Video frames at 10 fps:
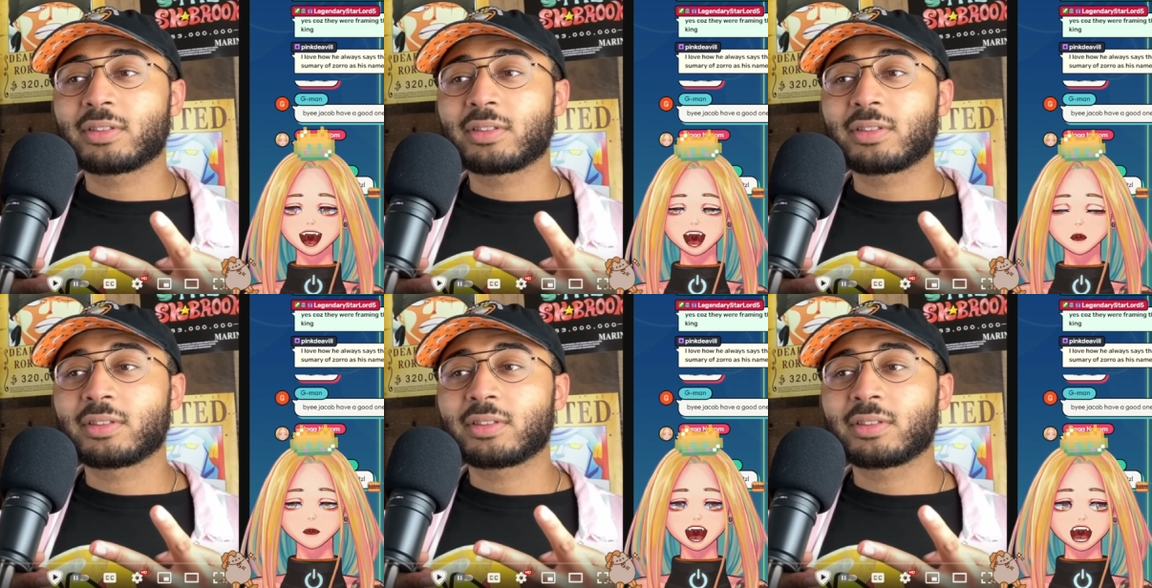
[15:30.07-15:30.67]
Speaker 1: I'm
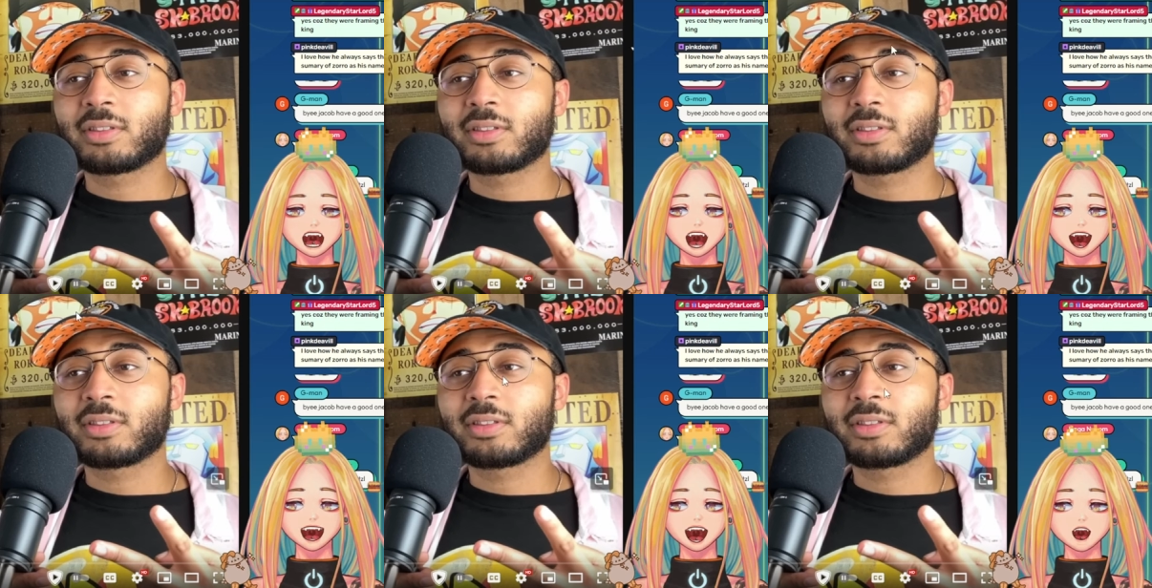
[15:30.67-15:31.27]
on to
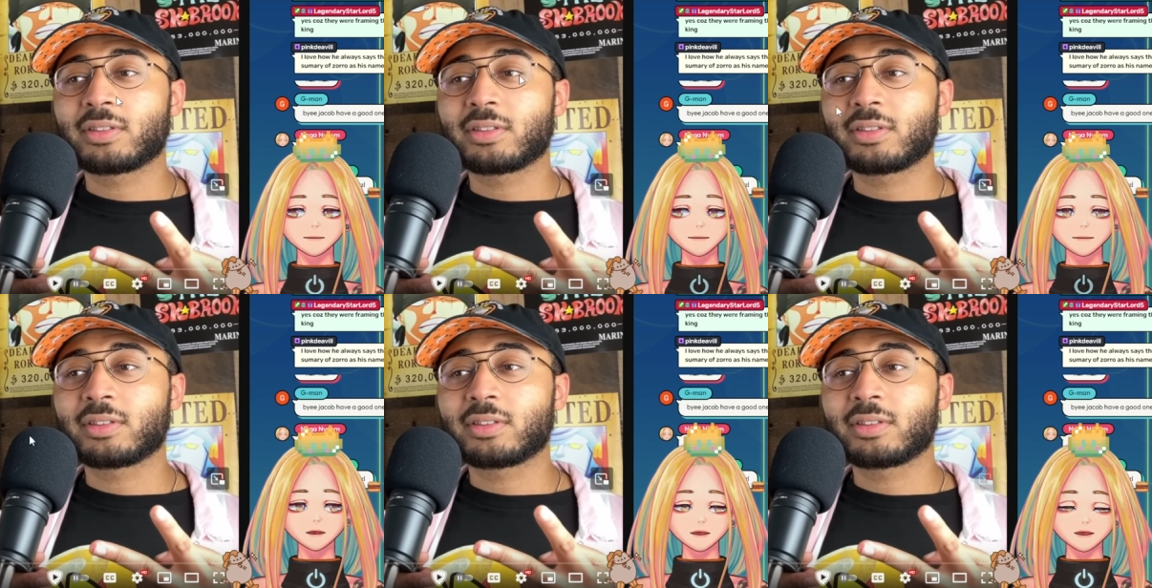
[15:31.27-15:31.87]
you.
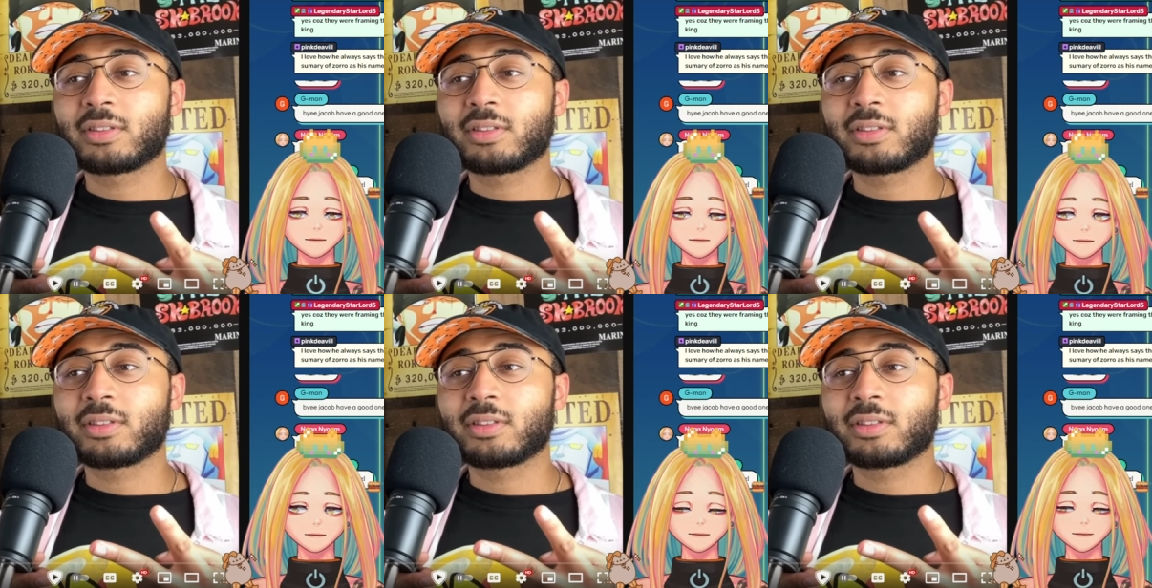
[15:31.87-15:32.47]
Oh,
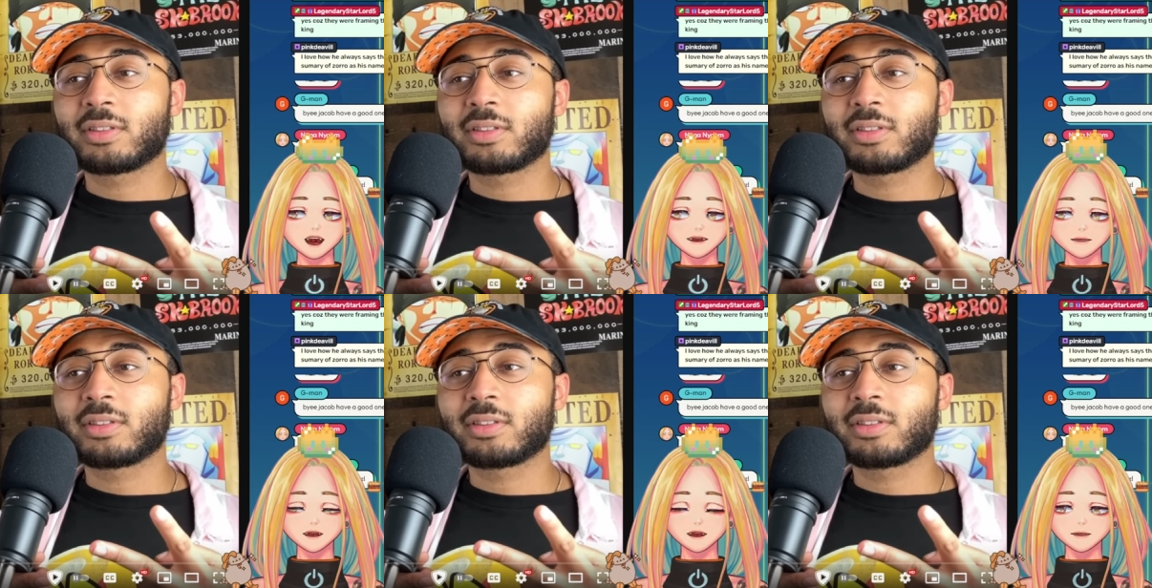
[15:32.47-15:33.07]
this
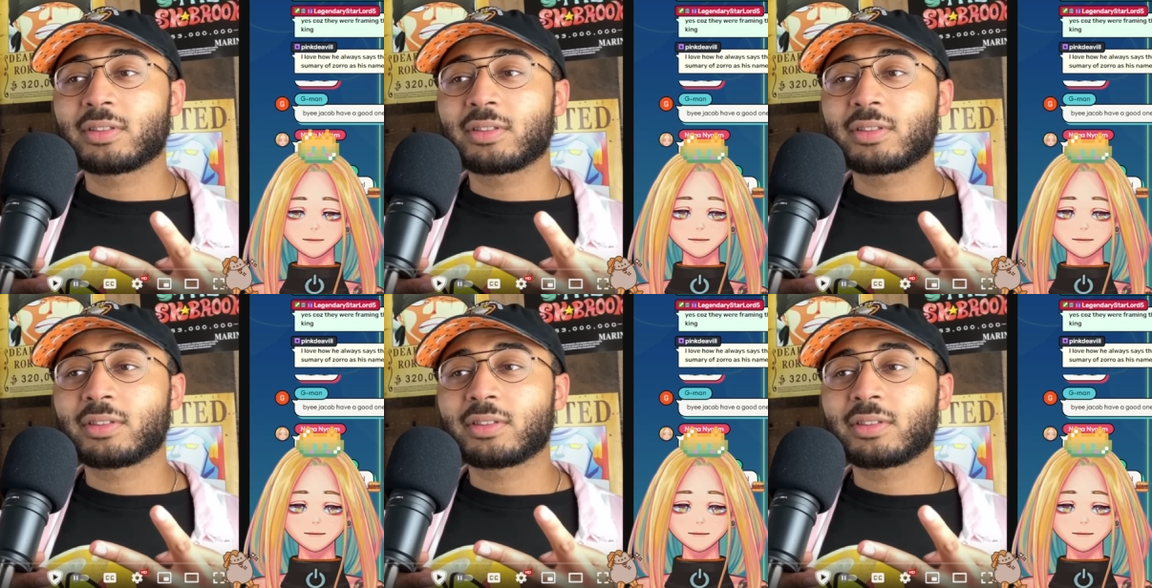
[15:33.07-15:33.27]
guy.